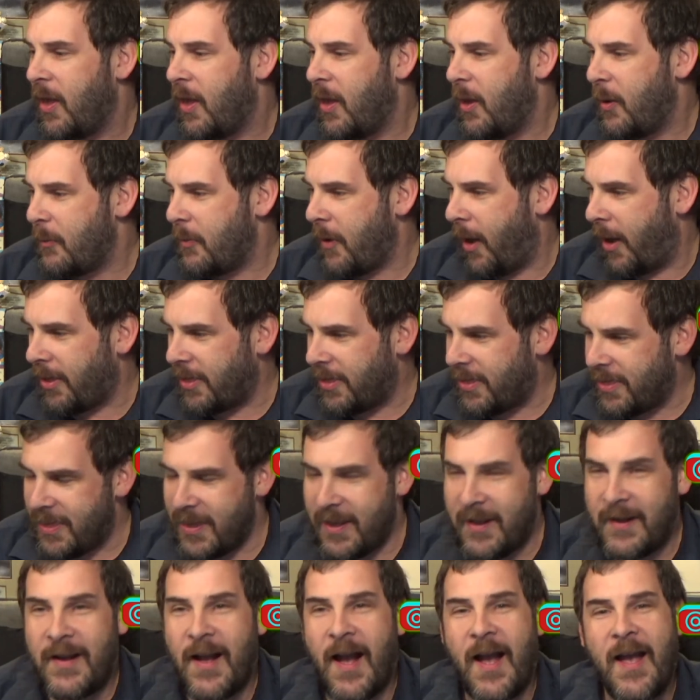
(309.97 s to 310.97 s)
But I
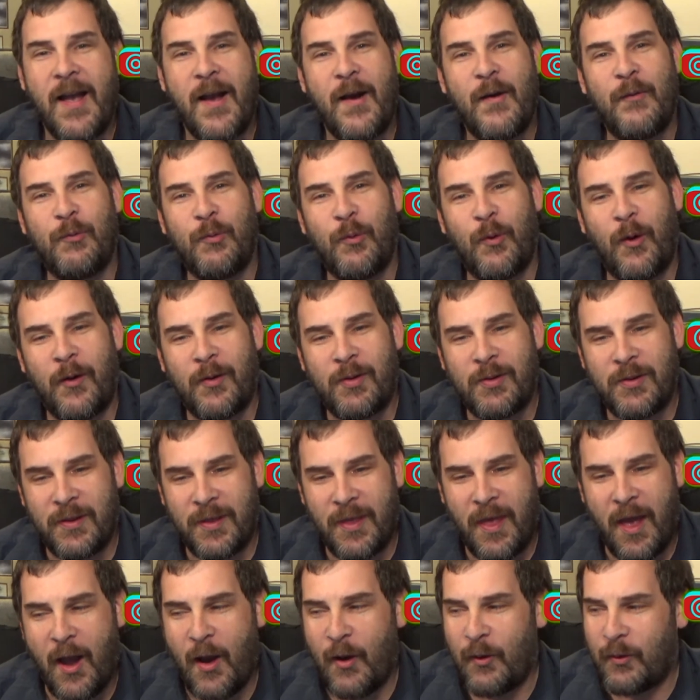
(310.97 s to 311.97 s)
think I have worked
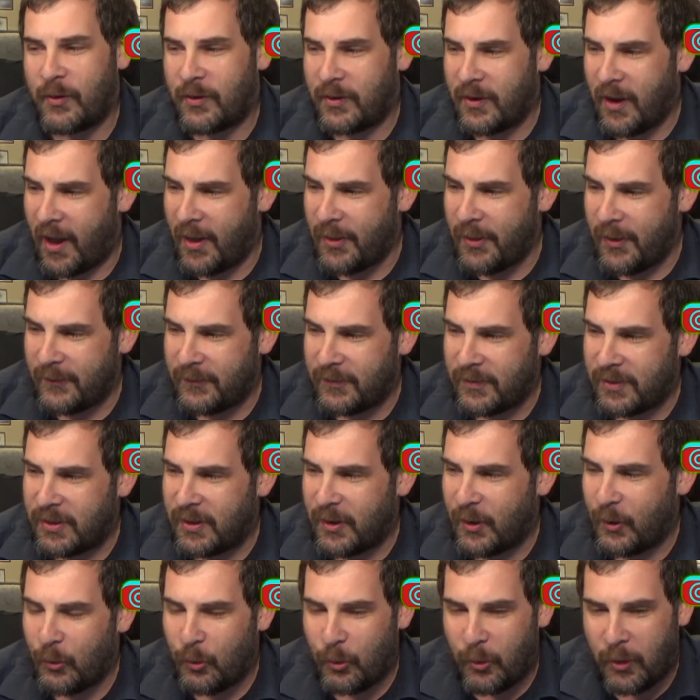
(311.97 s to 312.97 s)
it out, got
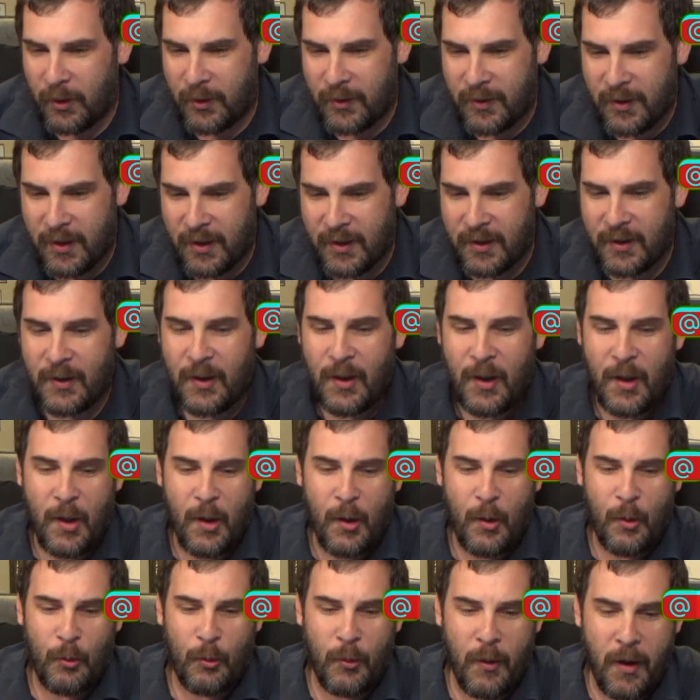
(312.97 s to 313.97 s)
everything working
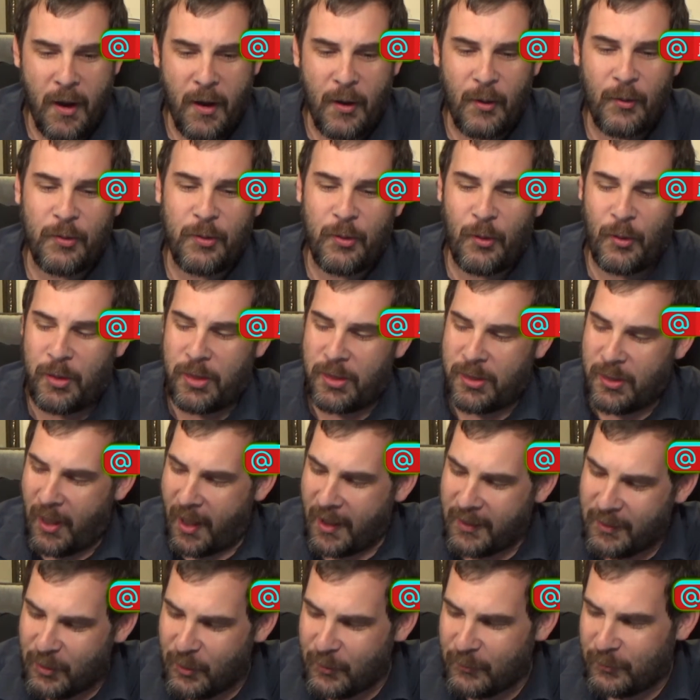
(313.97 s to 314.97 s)
well, so
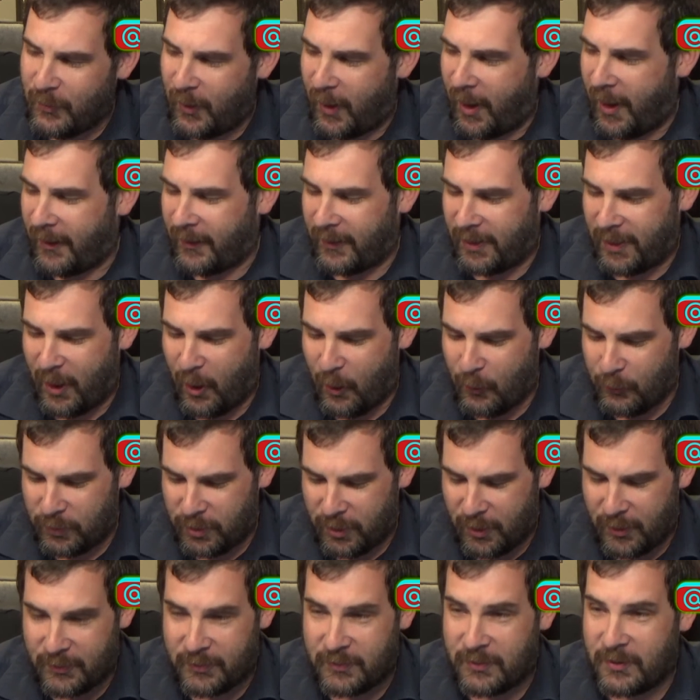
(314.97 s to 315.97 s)
thank you for hanging out
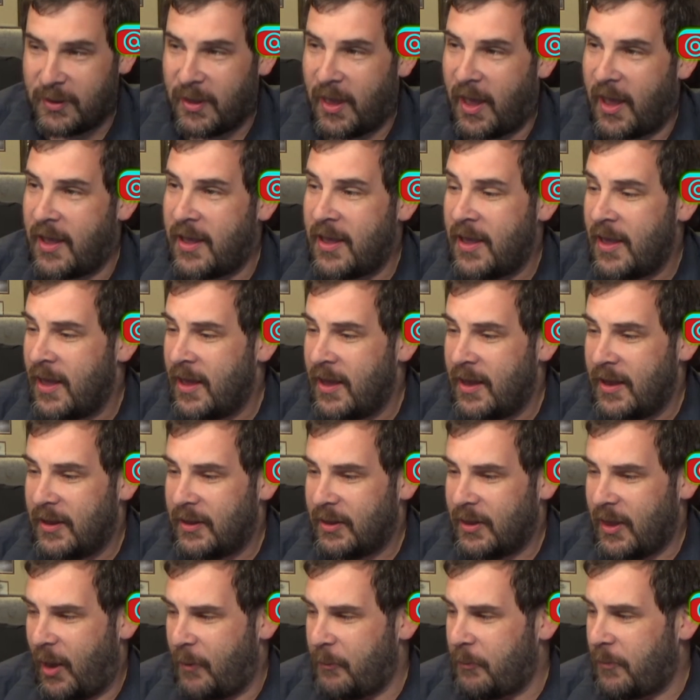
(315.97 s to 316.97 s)
with us today.
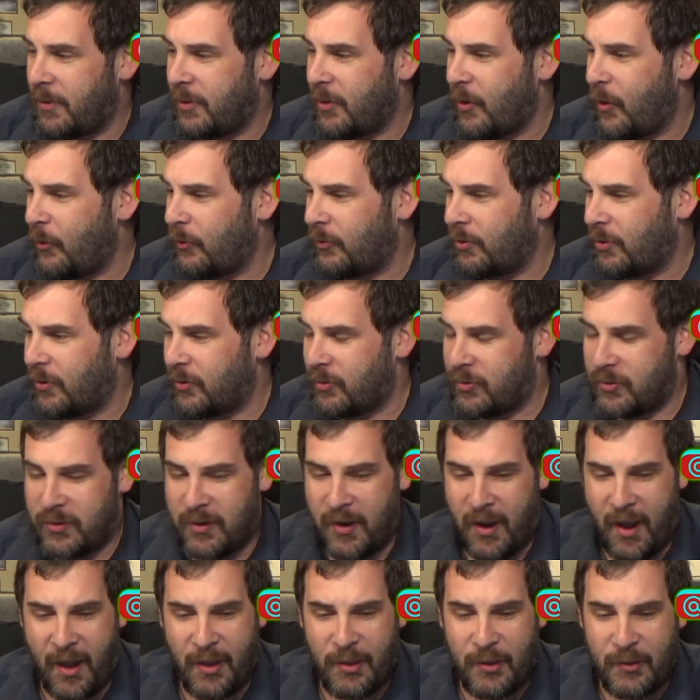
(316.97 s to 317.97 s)
Let me know in the
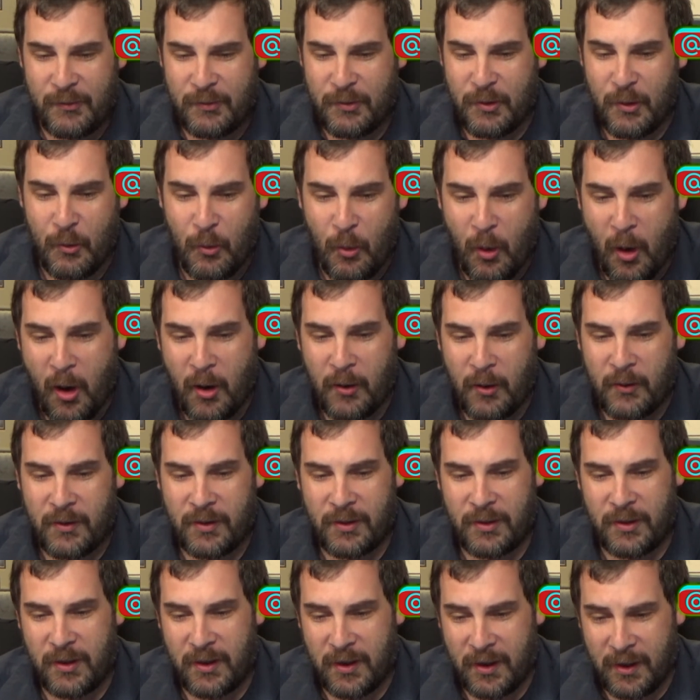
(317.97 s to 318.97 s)
chat if you all
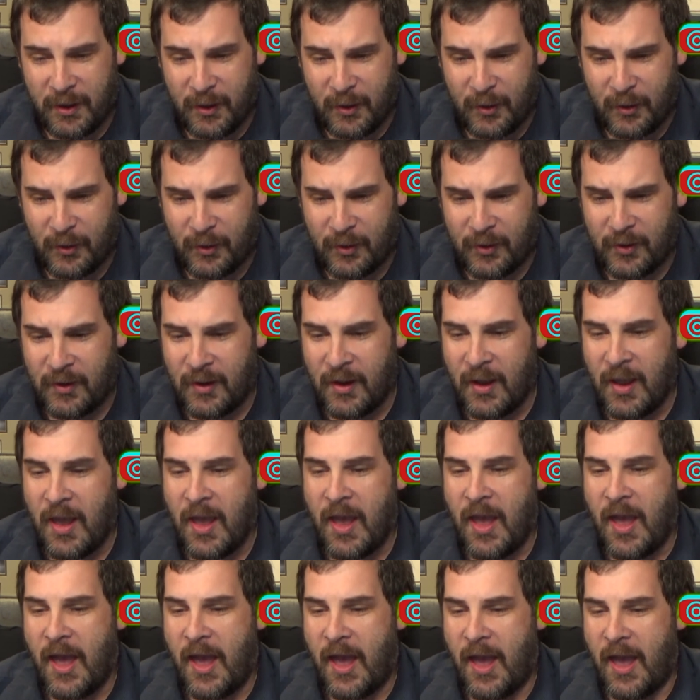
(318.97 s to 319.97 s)
can hear,
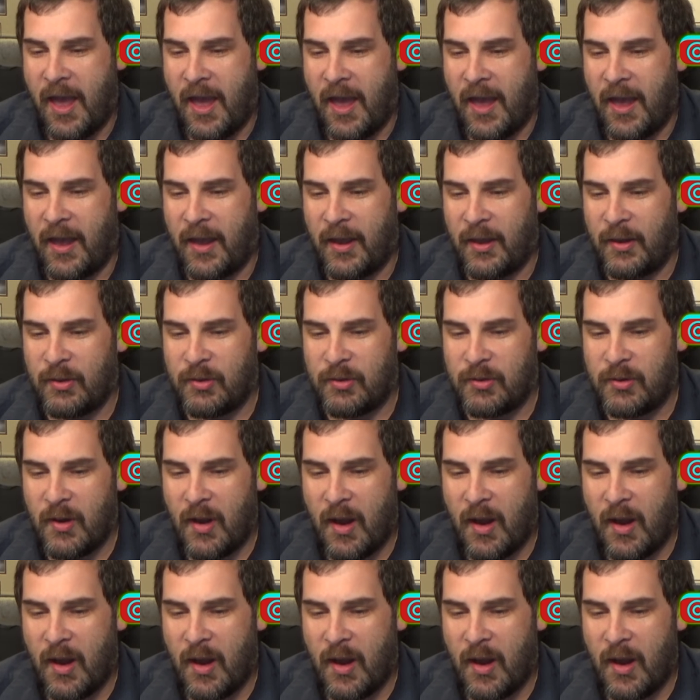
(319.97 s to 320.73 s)
and